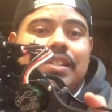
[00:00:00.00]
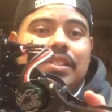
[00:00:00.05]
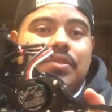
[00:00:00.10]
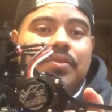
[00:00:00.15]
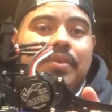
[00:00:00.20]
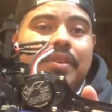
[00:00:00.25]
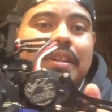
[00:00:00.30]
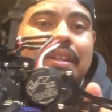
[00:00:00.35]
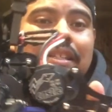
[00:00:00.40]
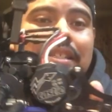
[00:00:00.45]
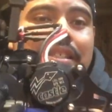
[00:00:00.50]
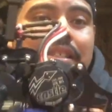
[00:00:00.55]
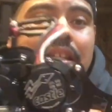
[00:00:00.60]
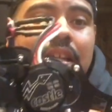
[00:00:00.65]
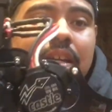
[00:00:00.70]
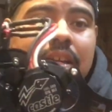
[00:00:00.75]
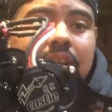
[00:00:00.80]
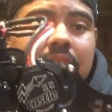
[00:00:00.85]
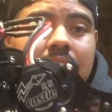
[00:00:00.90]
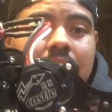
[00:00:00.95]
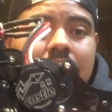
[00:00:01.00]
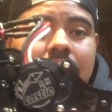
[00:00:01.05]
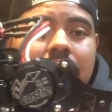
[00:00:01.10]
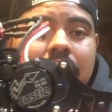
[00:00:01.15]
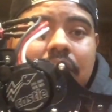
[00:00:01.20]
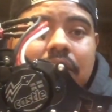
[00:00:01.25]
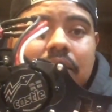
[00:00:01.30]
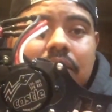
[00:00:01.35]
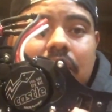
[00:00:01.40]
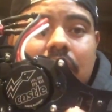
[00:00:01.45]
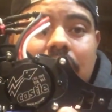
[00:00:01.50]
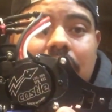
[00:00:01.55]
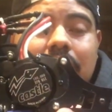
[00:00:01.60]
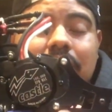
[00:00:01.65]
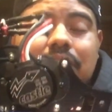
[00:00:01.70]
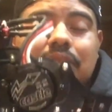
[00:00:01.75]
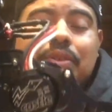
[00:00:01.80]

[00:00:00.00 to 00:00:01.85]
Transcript: So it is slotted.